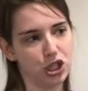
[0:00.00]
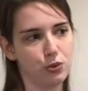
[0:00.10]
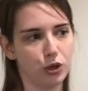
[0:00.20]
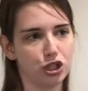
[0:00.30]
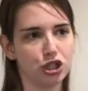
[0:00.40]
you
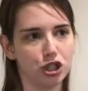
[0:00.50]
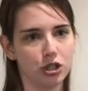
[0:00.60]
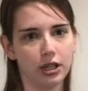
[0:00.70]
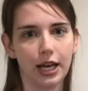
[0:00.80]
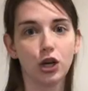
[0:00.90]
weren't sure
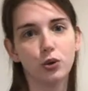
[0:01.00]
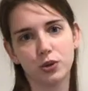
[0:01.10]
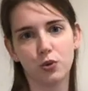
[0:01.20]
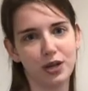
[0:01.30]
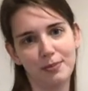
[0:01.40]
like who was
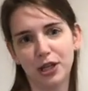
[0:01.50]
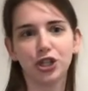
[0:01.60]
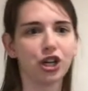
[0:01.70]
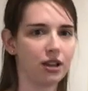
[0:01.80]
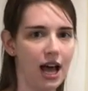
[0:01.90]
going to be in
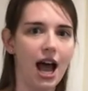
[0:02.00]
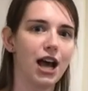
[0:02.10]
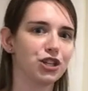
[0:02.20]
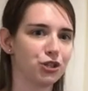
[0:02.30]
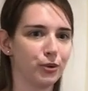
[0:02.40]
your
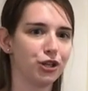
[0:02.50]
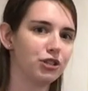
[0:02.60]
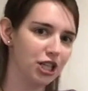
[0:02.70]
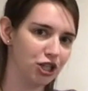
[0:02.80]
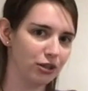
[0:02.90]
class or what your
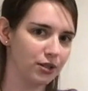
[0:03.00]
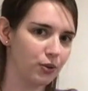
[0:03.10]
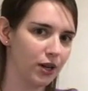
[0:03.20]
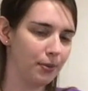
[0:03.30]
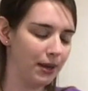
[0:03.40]
teacher was
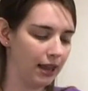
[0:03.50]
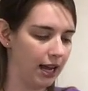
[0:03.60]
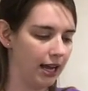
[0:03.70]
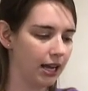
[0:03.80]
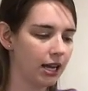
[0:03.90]
going to be
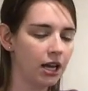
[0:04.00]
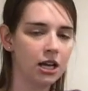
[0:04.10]
like.